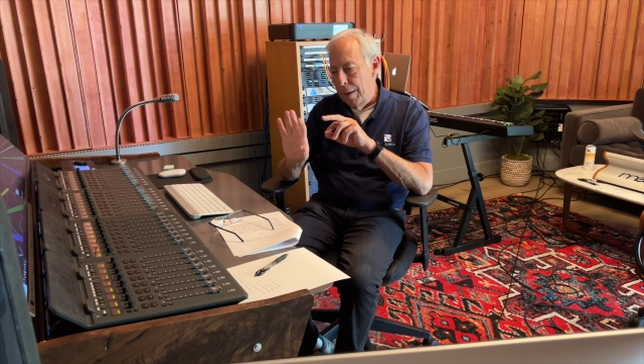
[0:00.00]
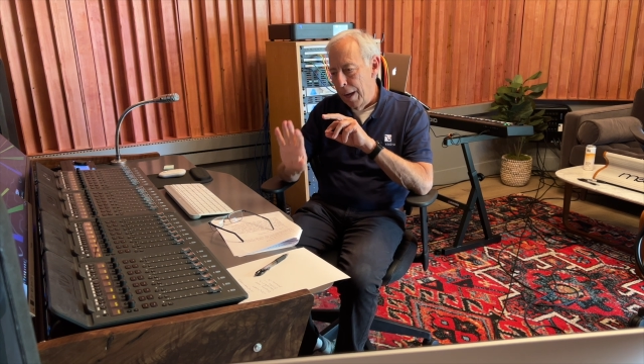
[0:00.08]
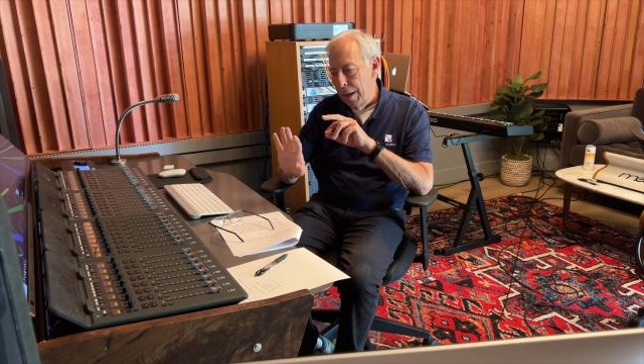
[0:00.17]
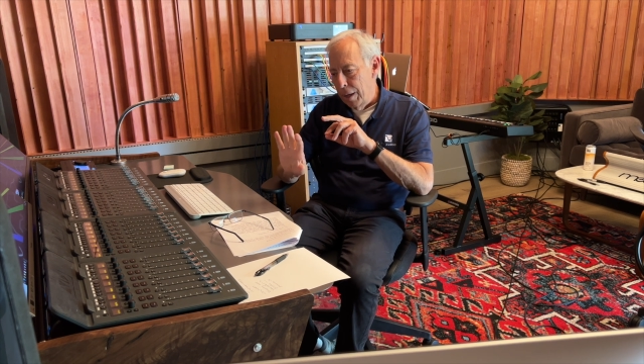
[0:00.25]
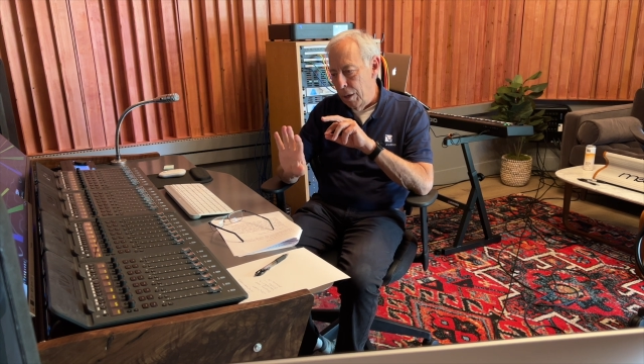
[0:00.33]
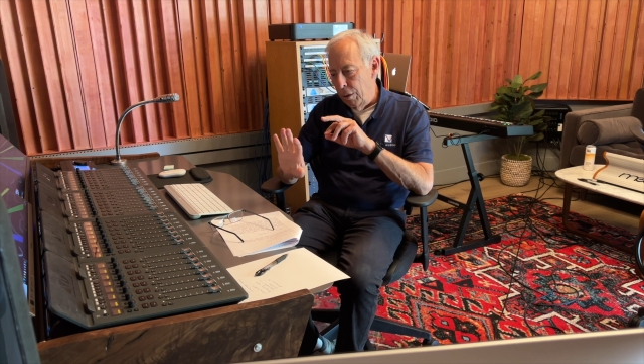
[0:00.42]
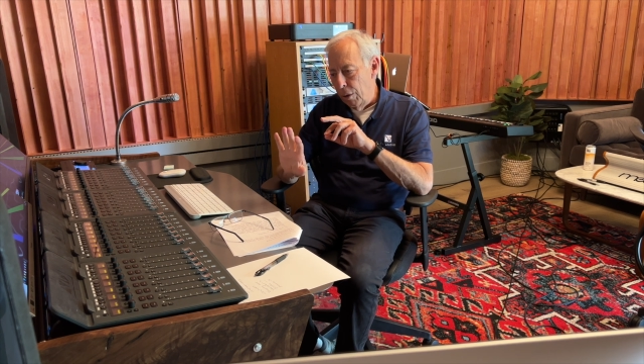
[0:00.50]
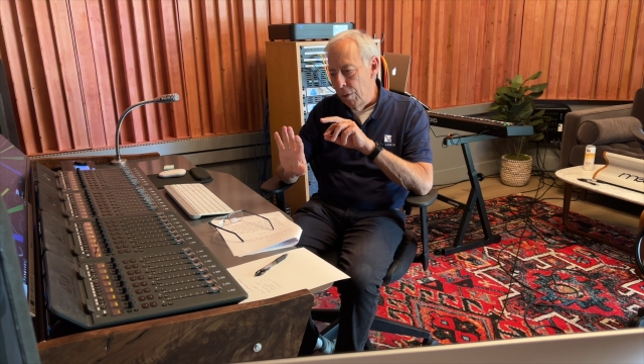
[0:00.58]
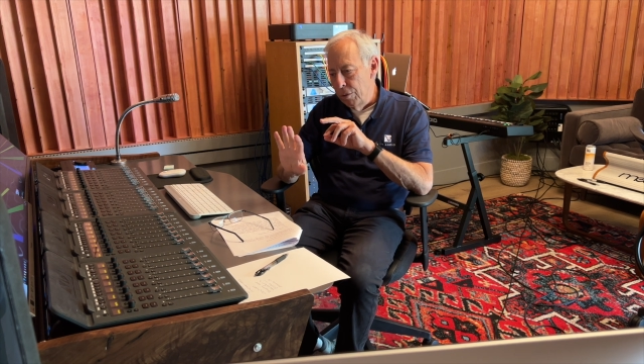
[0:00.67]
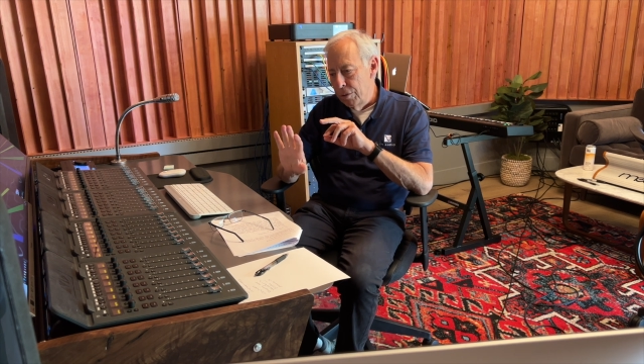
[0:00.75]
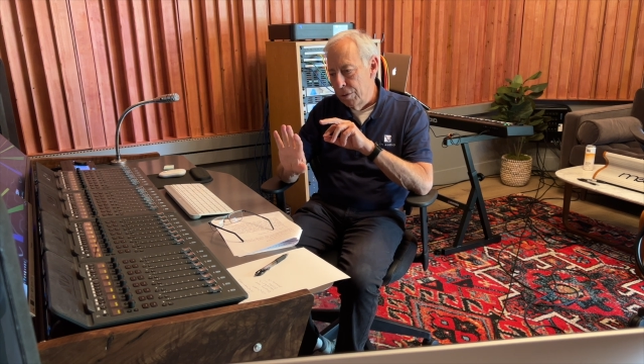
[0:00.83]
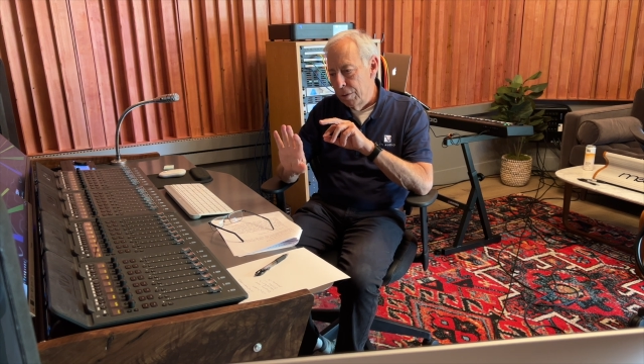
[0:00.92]
kind of
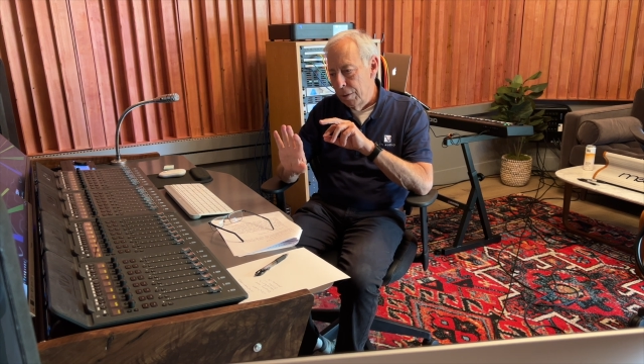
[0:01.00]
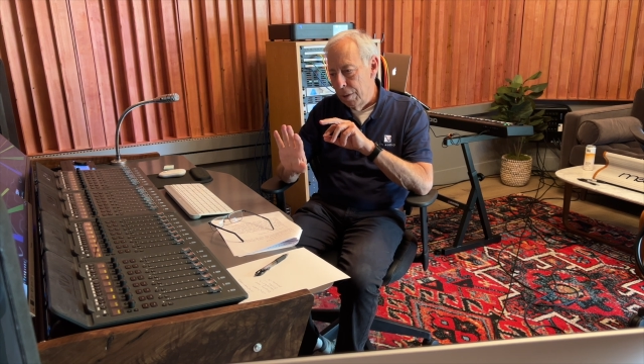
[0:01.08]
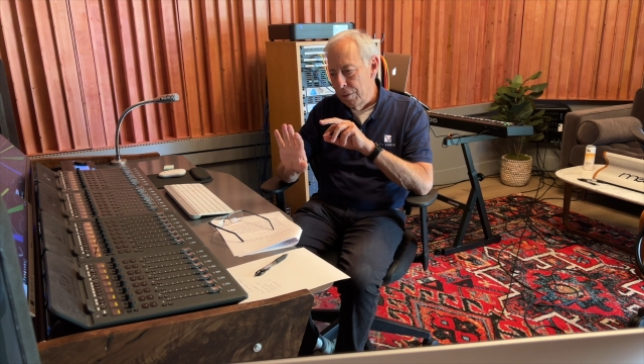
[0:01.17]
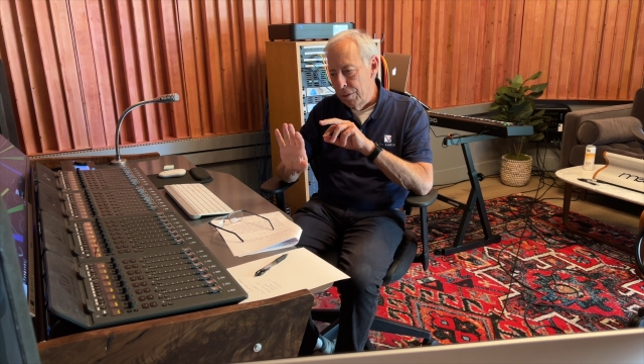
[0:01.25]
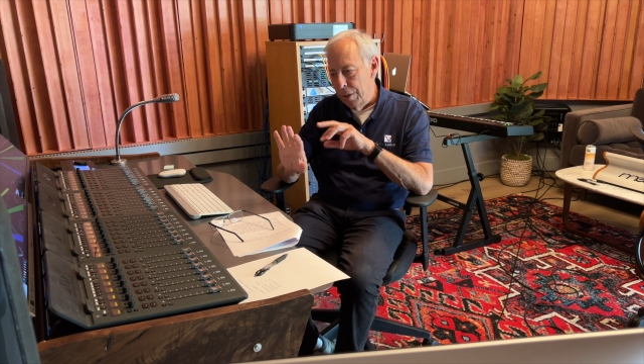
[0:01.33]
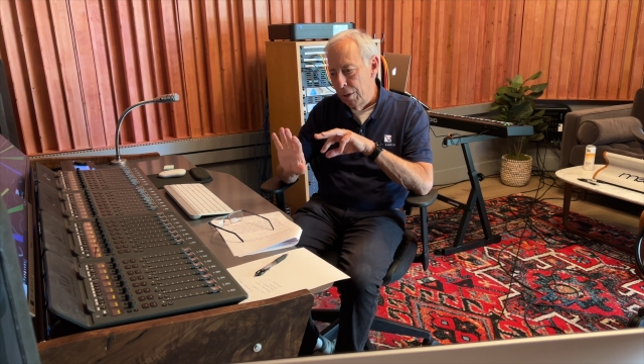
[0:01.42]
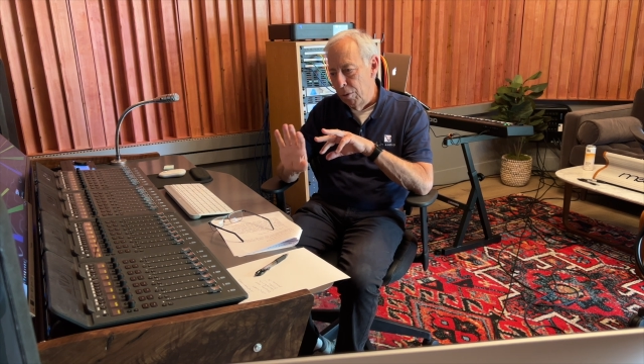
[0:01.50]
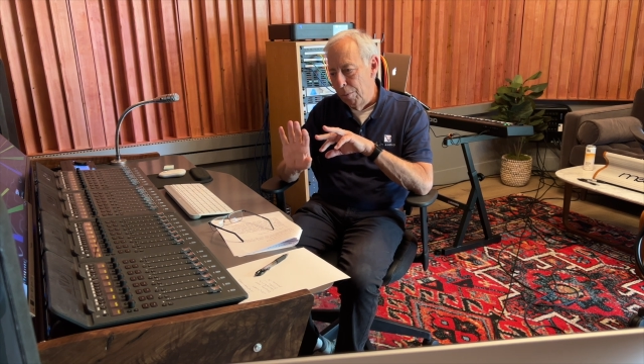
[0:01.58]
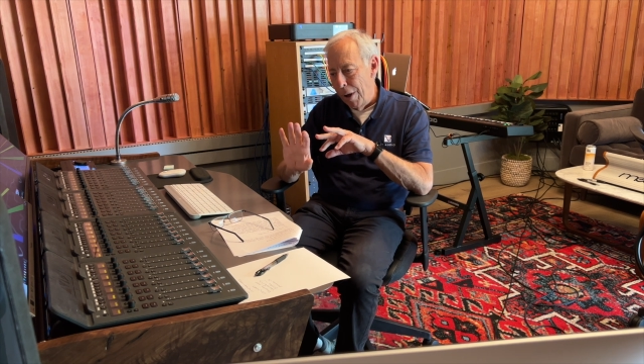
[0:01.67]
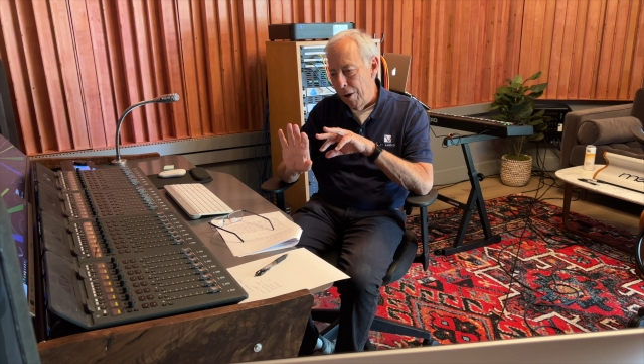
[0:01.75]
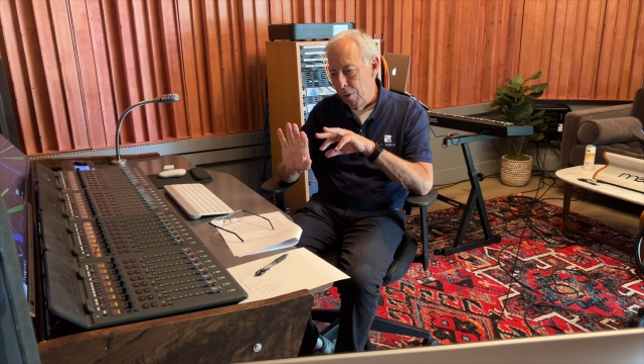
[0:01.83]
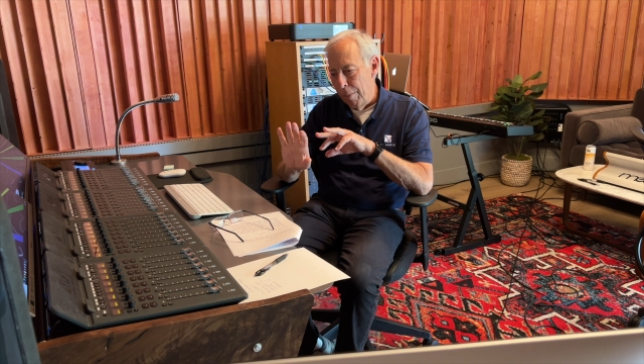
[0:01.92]
close, a single
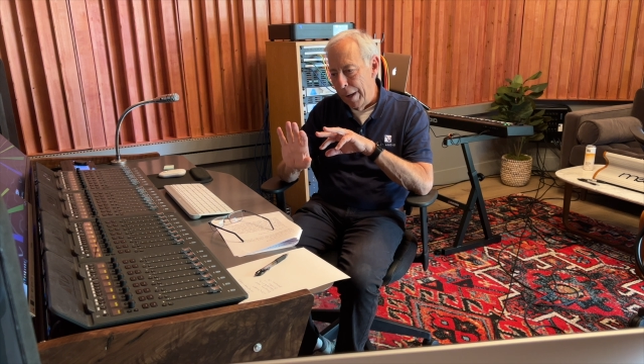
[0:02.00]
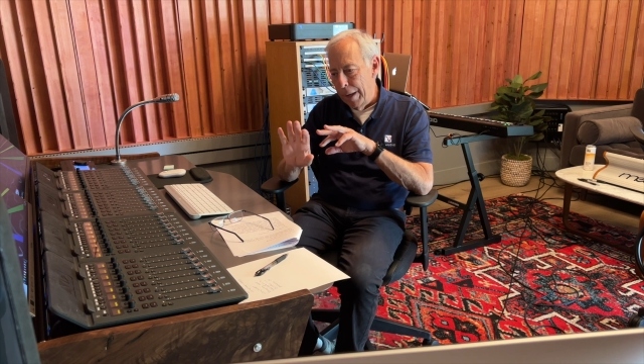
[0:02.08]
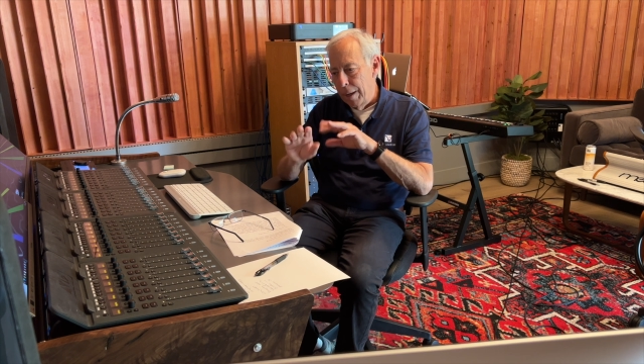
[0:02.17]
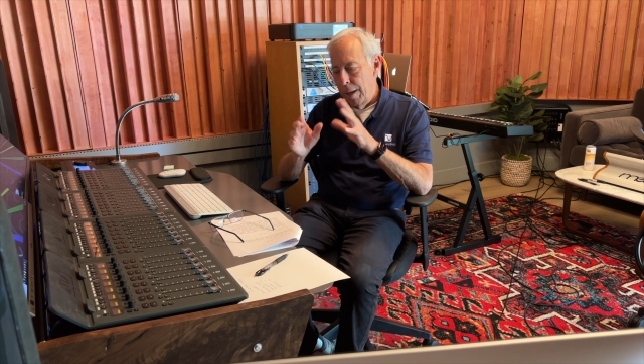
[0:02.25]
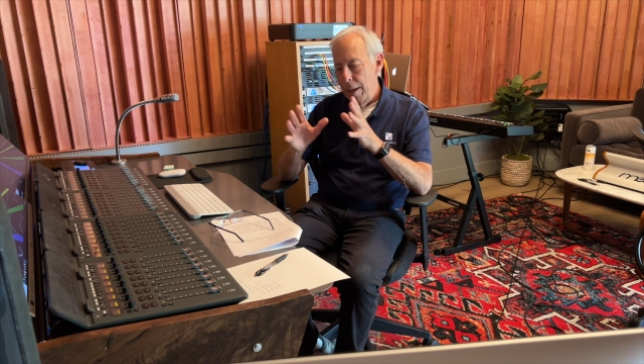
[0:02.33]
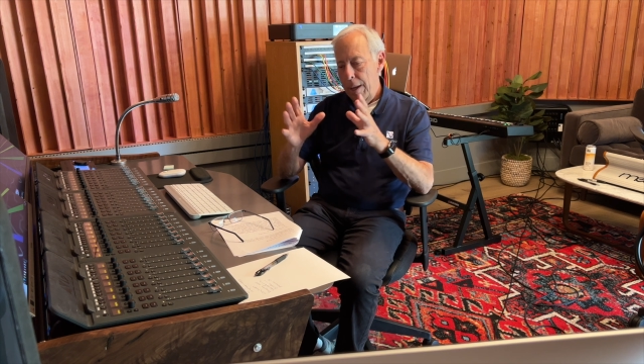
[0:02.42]
mono mic,